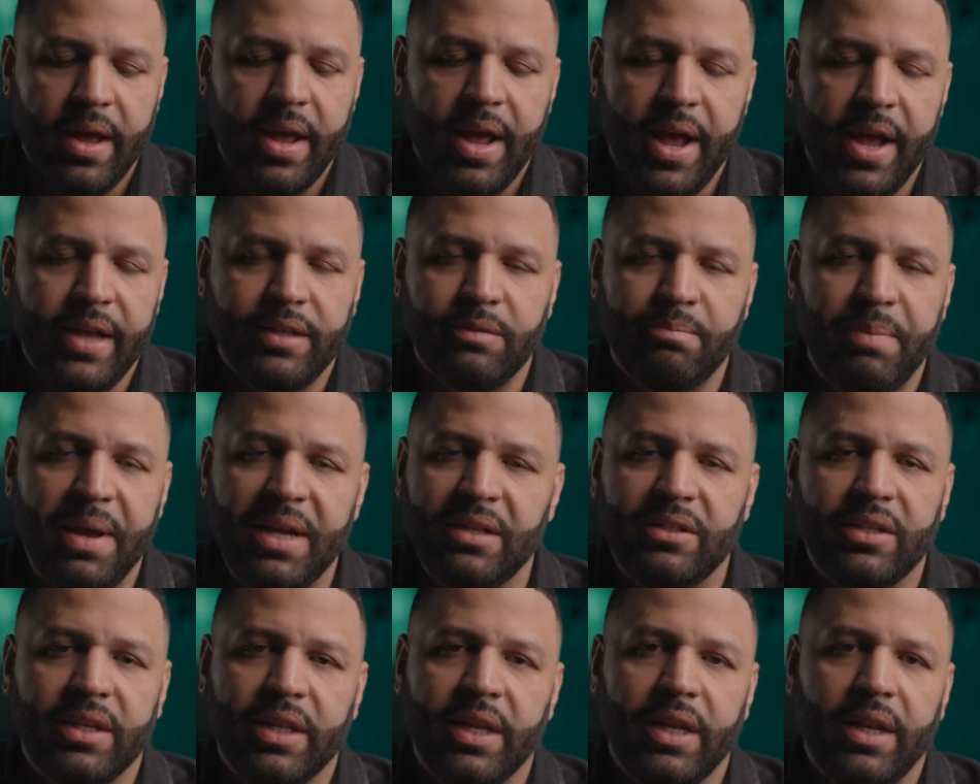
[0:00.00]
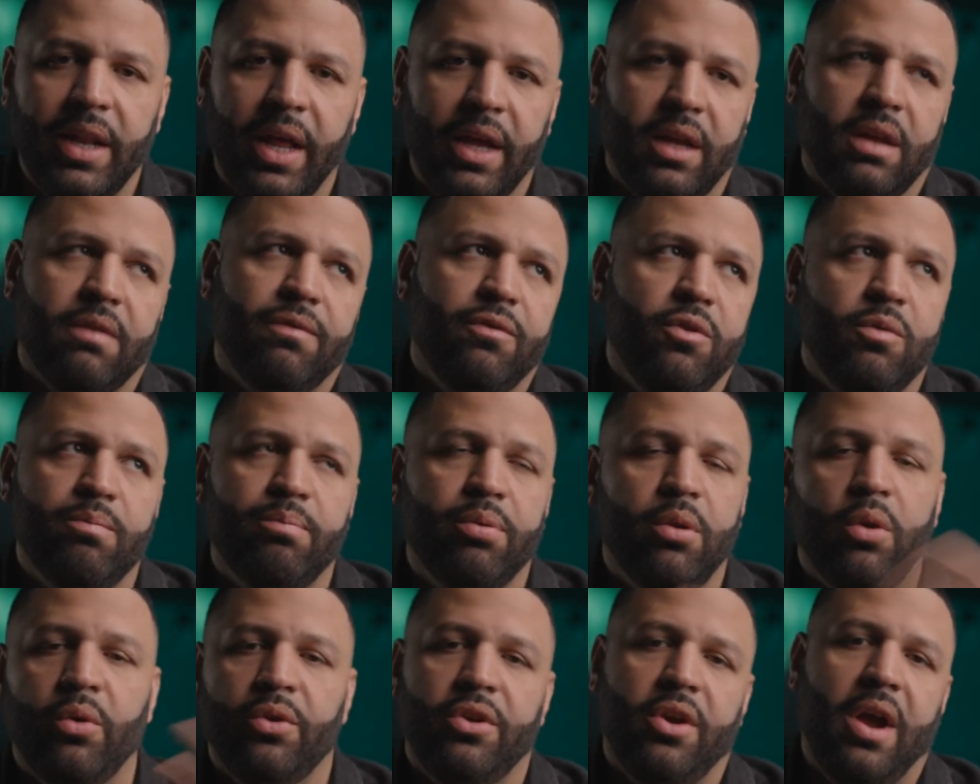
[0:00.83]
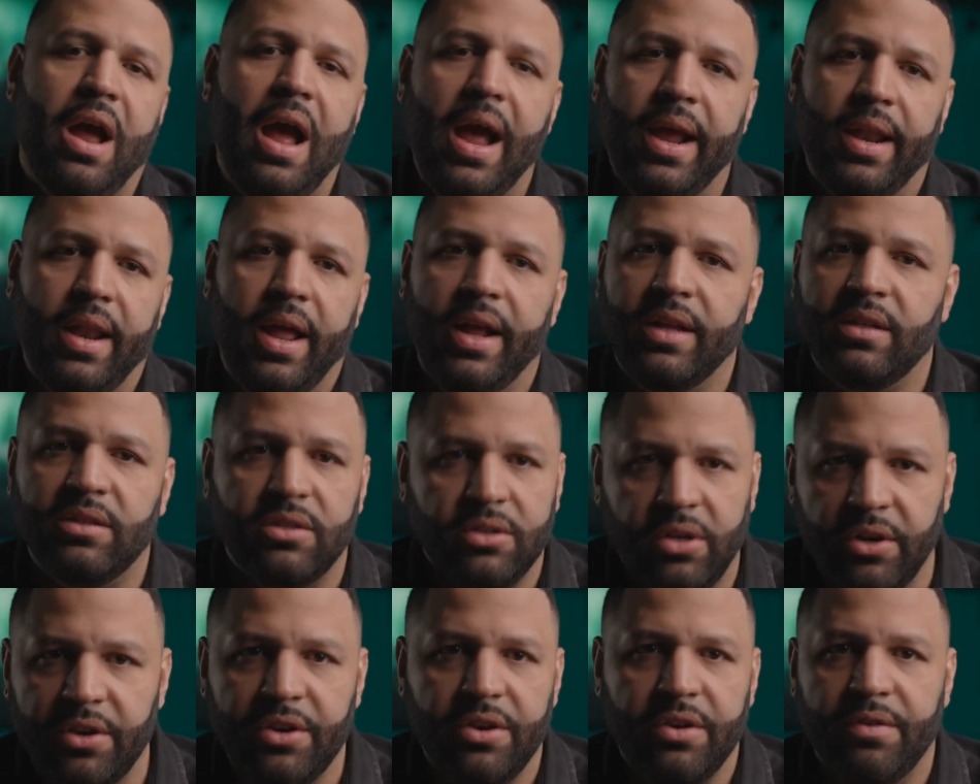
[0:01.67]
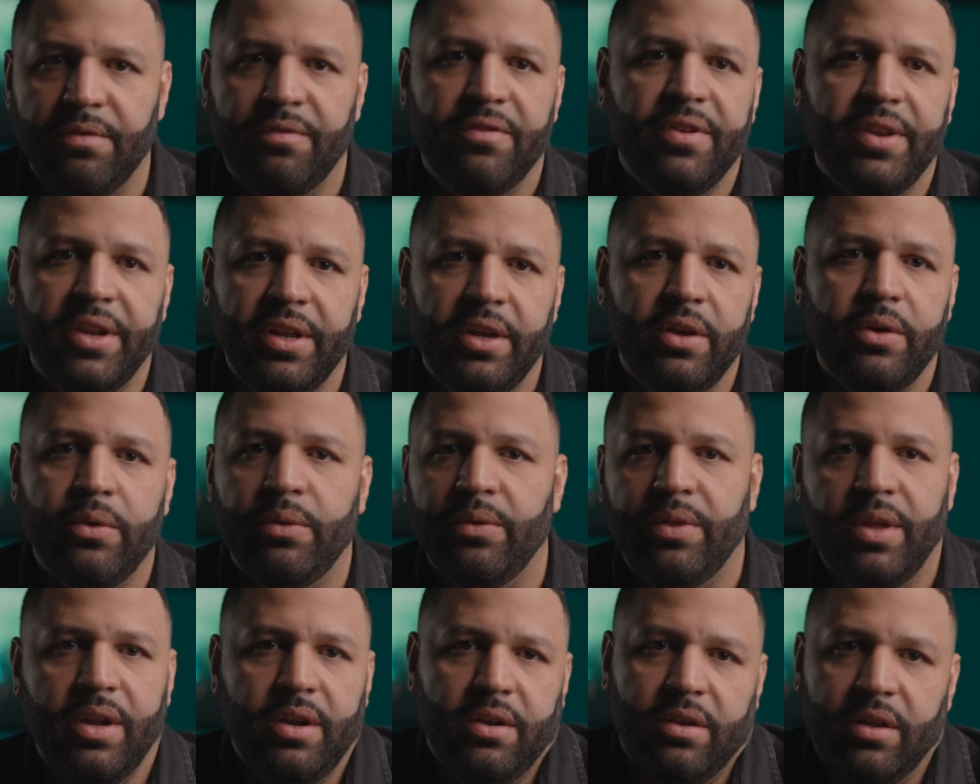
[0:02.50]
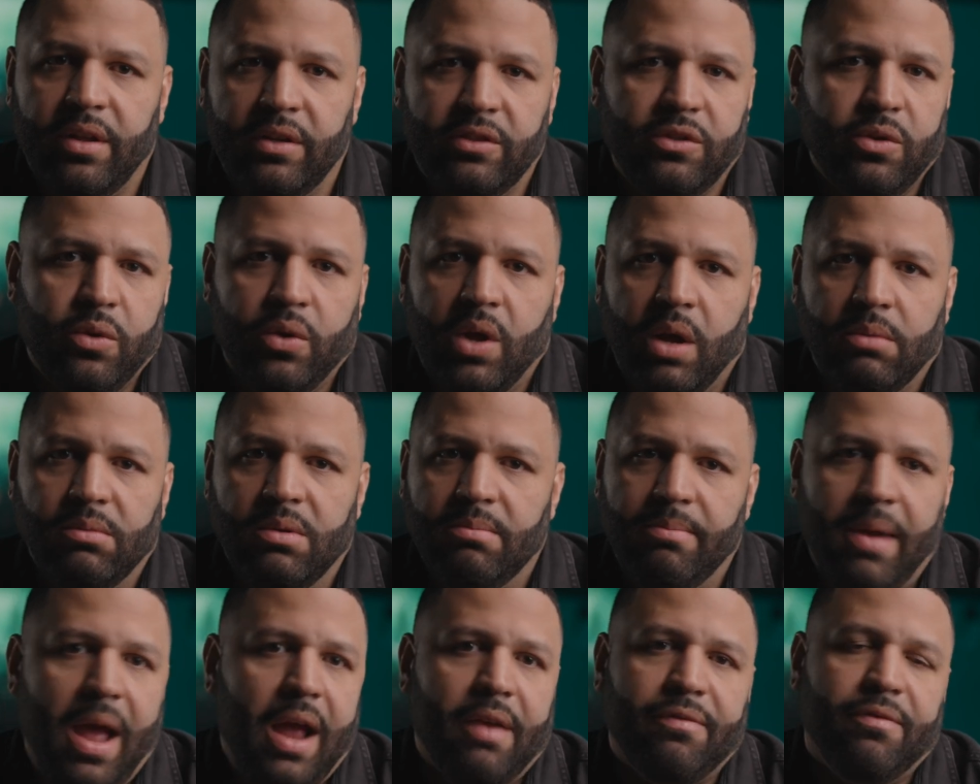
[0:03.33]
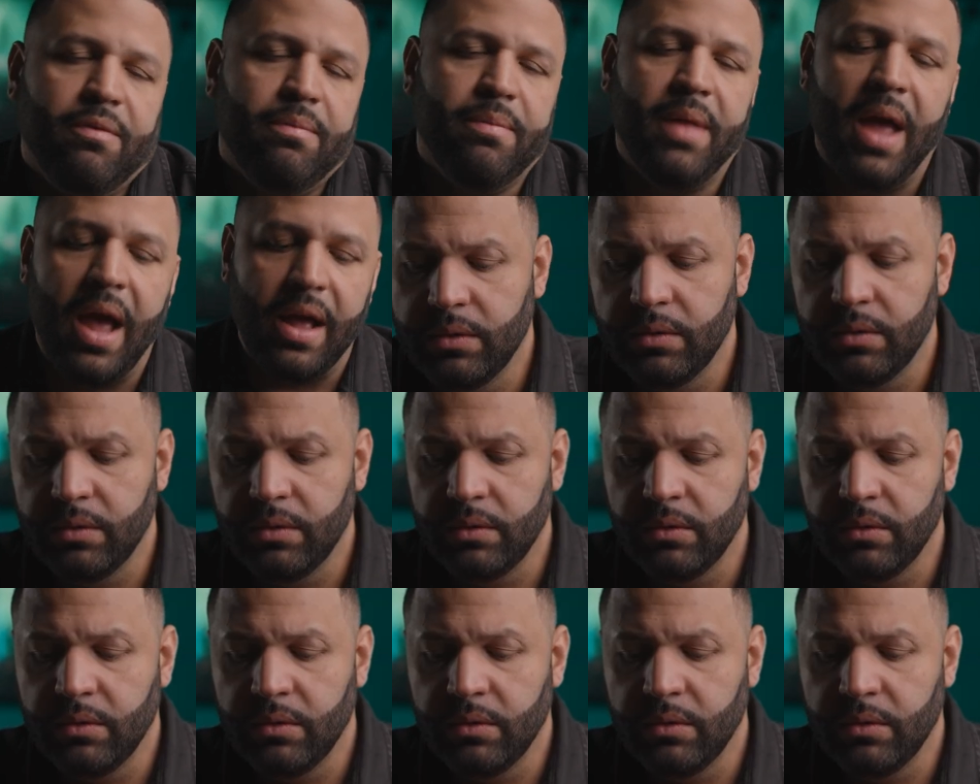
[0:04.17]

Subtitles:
It's basically like if you blow your highlights on your video, then there's no coming back from that.